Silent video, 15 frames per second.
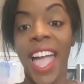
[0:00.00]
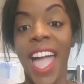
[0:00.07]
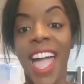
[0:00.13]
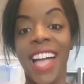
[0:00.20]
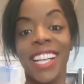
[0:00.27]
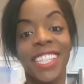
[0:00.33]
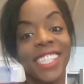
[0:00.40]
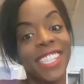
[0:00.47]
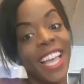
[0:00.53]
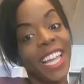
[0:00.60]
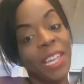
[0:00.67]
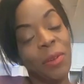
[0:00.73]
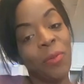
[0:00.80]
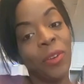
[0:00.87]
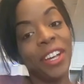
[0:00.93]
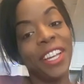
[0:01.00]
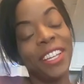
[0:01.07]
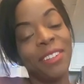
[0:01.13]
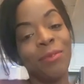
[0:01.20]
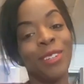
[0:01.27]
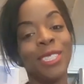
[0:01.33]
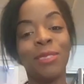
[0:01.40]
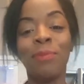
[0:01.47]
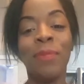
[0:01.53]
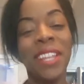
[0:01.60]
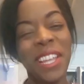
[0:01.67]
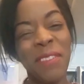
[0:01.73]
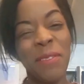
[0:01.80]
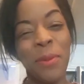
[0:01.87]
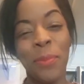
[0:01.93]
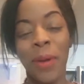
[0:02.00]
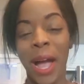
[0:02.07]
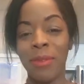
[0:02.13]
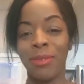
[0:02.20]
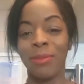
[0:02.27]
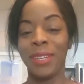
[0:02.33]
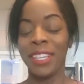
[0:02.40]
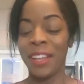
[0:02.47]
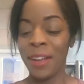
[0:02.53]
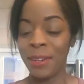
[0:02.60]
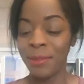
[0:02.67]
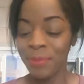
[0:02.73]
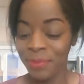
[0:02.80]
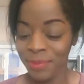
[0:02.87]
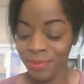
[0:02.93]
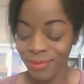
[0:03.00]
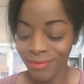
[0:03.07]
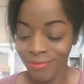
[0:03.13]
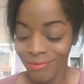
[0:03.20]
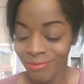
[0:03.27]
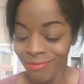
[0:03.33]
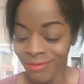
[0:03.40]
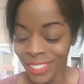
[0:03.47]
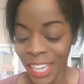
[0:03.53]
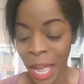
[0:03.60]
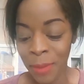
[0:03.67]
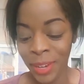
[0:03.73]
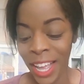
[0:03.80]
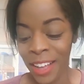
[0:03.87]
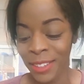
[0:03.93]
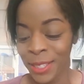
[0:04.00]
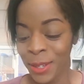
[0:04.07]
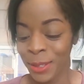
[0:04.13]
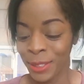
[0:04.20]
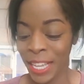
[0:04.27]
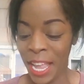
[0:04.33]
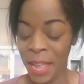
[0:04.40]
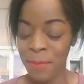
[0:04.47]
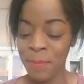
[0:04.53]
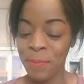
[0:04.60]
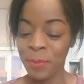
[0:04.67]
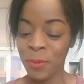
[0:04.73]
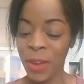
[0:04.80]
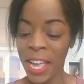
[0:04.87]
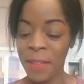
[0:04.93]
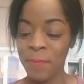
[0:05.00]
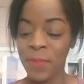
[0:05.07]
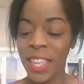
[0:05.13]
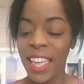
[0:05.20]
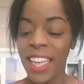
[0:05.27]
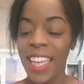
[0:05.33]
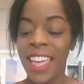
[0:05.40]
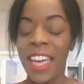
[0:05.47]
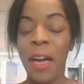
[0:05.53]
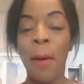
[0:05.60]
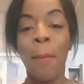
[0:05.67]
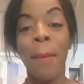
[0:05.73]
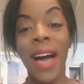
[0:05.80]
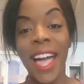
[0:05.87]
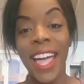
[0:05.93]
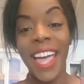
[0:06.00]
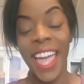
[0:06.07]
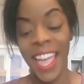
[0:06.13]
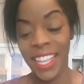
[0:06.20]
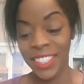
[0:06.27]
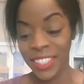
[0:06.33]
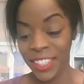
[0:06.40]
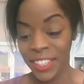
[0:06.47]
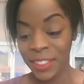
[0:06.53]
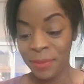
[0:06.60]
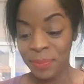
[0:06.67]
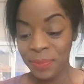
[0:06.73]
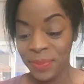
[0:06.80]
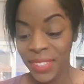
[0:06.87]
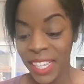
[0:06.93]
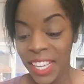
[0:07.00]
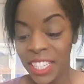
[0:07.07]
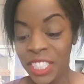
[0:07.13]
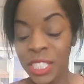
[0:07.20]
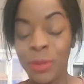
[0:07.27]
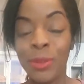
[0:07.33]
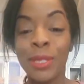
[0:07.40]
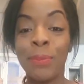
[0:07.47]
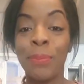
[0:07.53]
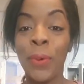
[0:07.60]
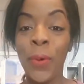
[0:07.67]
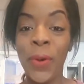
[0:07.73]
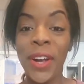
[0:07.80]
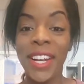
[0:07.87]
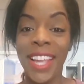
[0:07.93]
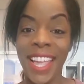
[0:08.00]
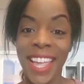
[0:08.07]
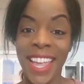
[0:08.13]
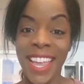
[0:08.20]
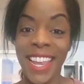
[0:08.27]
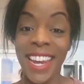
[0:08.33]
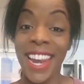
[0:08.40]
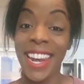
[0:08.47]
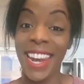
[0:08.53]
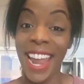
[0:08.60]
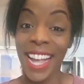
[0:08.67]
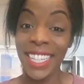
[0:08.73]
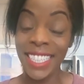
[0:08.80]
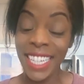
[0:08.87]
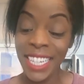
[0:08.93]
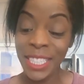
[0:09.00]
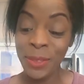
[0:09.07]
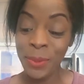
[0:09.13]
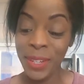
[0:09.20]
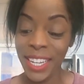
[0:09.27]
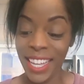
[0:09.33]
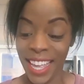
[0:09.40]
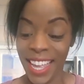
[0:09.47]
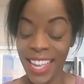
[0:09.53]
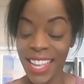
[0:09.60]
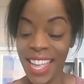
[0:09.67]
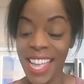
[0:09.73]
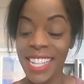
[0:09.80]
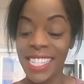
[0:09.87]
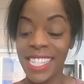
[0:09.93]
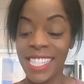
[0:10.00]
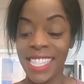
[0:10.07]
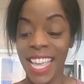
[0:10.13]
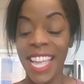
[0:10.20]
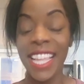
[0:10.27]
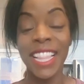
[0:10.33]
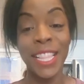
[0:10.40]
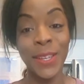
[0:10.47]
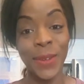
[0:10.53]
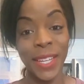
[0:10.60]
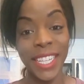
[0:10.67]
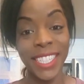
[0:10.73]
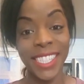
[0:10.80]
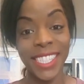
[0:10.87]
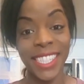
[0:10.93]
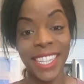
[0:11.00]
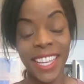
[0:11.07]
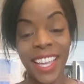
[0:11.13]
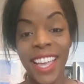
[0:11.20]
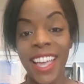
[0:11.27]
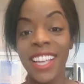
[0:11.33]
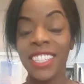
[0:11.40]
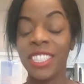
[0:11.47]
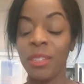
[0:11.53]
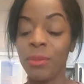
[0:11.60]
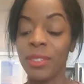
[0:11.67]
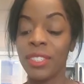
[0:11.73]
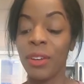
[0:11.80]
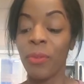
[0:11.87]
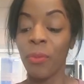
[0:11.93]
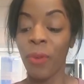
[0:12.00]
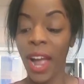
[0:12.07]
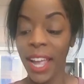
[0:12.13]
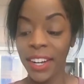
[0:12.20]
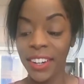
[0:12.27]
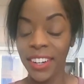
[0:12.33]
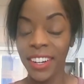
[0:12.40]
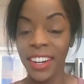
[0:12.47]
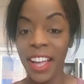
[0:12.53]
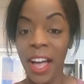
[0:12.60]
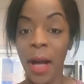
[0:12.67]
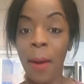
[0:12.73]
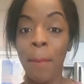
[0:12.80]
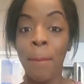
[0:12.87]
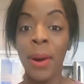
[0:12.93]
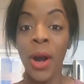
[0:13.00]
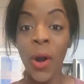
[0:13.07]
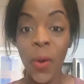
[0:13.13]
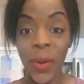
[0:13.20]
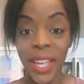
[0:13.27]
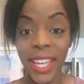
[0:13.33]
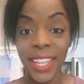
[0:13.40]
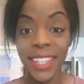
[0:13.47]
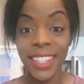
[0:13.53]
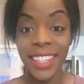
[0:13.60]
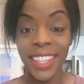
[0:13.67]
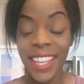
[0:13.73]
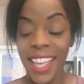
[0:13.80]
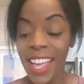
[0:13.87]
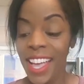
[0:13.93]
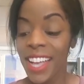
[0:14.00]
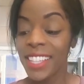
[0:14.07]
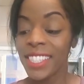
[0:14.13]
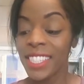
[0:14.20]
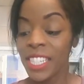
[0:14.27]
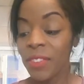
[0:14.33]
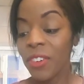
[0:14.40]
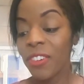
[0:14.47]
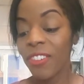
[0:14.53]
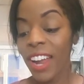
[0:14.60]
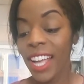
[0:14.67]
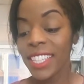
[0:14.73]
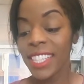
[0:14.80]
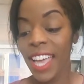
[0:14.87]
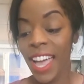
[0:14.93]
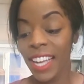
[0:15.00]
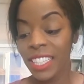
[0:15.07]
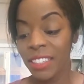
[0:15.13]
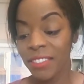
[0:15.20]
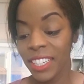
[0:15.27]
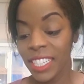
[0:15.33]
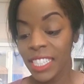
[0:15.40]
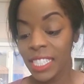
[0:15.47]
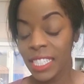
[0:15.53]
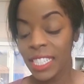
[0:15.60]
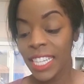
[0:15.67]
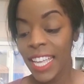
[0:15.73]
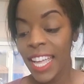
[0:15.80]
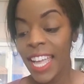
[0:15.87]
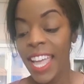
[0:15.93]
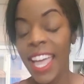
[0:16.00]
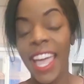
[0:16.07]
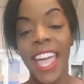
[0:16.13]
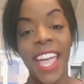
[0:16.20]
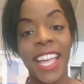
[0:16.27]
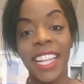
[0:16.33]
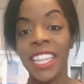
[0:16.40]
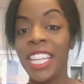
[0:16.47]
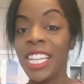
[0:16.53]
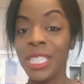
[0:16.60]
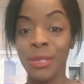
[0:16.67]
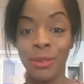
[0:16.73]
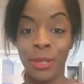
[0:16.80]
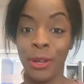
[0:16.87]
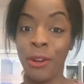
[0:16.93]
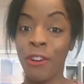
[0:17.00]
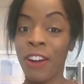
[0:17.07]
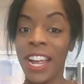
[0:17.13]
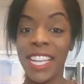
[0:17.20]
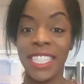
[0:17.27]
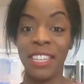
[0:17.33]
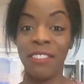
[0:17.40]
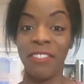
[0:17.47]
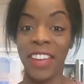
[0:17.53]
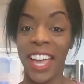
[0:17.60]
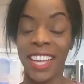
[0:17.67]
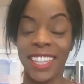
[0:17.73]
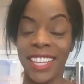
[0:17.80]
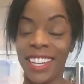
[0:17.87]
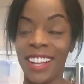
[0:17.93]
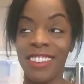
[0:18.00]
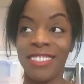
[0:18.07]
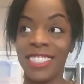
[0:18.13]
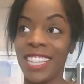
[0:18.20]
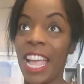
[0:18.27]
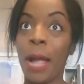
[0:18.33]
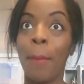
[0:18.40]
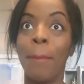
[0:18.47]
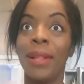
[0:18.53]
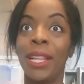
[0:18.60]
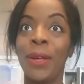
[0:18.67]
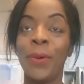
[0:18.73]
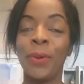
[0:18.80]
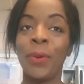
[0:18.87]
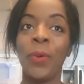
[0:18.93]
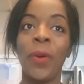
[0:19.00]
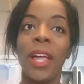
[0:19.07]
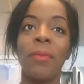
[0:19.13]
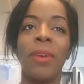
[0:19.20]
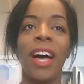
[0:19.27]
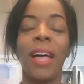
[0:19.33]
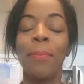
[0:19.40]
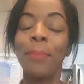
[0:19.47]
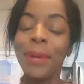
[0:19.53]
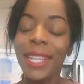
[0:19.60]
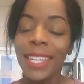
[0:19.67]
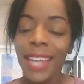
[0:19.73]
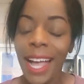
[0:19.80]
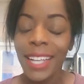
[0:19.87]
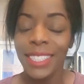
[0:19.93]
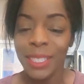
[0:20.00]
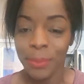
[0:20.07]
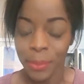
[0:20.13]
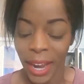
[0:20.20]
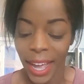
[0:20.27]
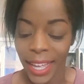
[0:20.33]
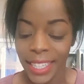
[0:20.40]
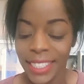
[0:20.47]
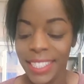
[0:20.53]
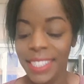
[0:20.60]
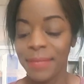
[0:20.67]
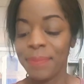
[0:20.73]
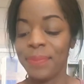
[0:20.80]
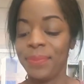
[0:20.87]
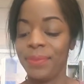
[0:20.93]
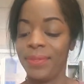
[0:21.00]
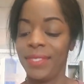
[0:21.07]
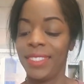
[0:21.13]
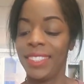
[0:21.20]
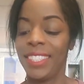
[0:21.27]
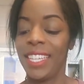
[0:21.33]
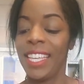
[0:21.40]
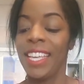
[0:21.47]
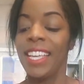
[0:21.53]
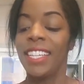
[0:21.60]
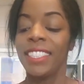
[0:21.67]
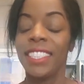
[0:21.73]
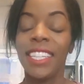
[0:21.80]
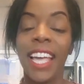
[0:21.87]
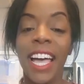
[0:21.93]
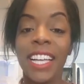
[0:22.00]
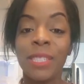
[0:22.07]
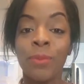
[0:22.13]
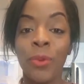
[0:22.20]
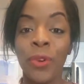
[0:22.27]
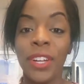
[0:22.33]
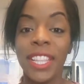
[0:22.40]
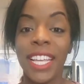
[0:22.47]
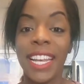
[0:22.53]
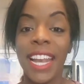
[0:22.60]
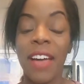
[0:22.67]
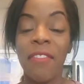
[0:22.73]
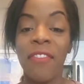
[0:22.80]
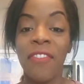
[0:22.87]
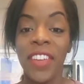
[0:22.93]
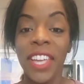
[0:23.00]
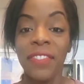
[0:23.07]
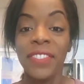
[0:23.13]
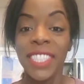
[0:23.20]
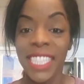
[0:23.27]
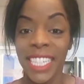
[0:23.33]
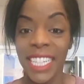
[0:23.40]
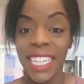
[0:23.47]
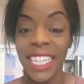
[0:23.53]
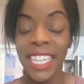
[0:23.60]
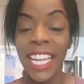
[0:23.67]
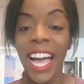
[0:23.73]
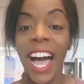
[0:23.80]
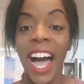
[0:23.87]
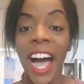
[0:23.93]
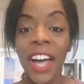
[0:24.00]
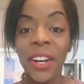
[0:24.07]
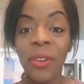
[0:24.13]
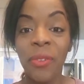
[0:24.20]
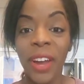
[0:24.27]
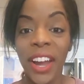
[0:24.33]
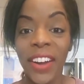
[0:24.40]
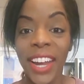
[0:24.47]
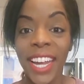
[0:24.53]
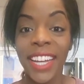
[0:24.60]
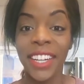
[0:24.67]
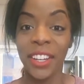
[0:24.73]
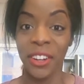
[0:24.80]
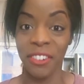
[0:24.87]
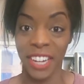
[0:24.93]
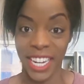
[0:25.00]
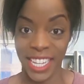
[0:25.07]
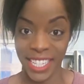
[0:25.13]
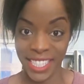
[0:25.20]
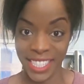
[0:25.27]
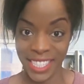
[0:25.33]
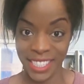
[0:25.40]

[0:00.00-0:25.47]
Second one, which many of you probably know, common household name, right? Maya Angelou. She was born in 1928 in St. Louis. She was a writer, a poet, a civil rights activist, and this was a crazy fact that I was like blown away by, but not surprised. She has more than 50 honorary degrees.